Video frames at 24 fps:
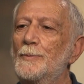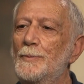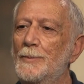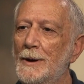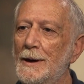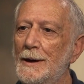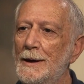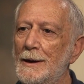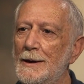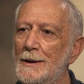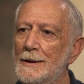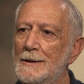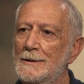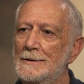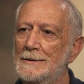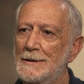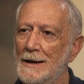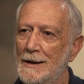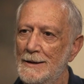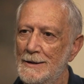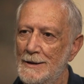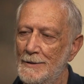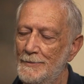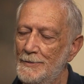paint
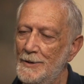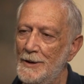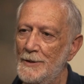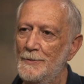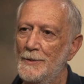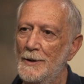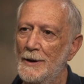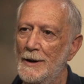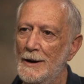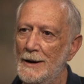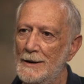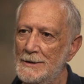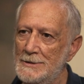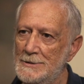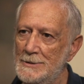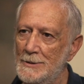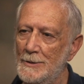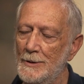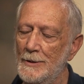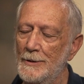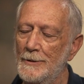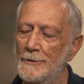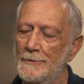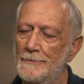and the paper and so
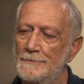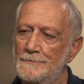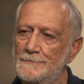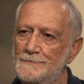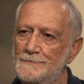on.